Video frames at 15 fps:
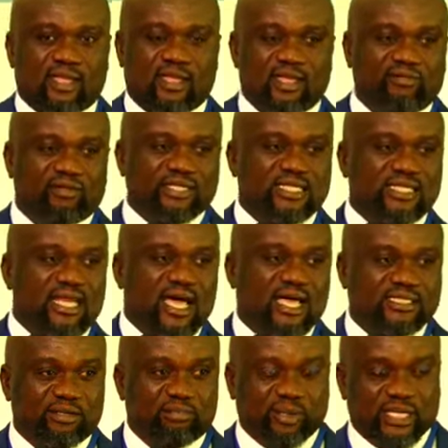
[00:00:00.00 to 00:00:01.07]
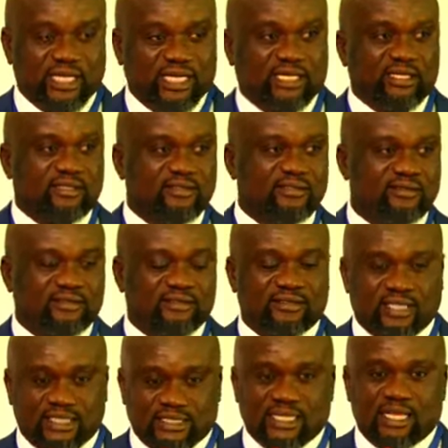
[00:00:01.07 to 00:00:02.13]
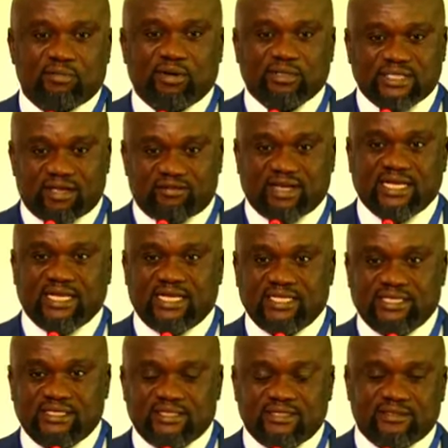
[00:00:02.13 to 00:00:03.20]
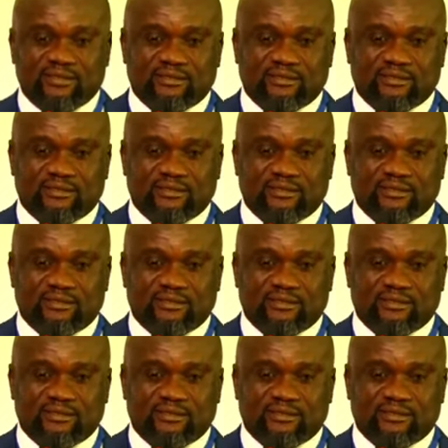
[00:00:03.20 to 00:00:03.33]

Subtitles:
Everything that has a beginning, they say, must have an end.